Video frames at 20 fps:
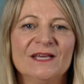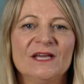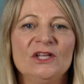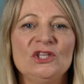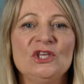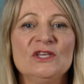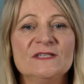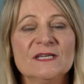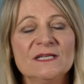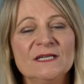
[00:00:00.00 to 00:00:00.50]

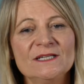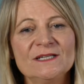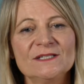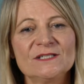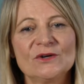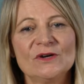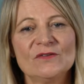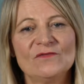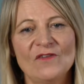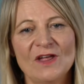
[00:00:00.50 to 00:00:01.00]
New Zealanders
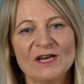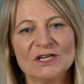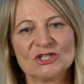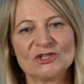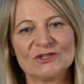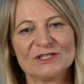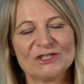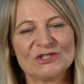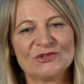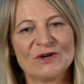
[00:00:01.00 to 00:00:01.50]
are
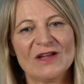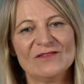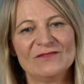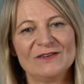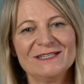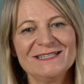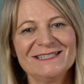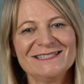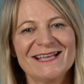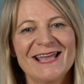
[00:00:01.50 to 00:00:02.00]
adventurous
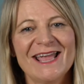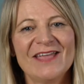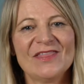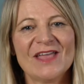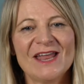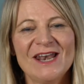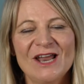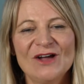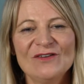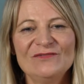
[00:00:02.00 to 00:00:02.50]
travellers and they
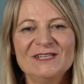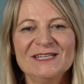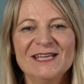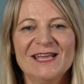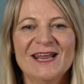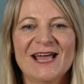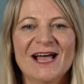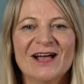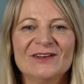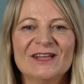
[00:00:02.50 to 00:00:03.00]
love to get
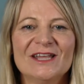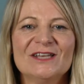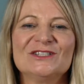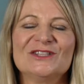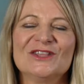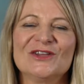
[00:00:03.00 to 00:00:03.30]
out into the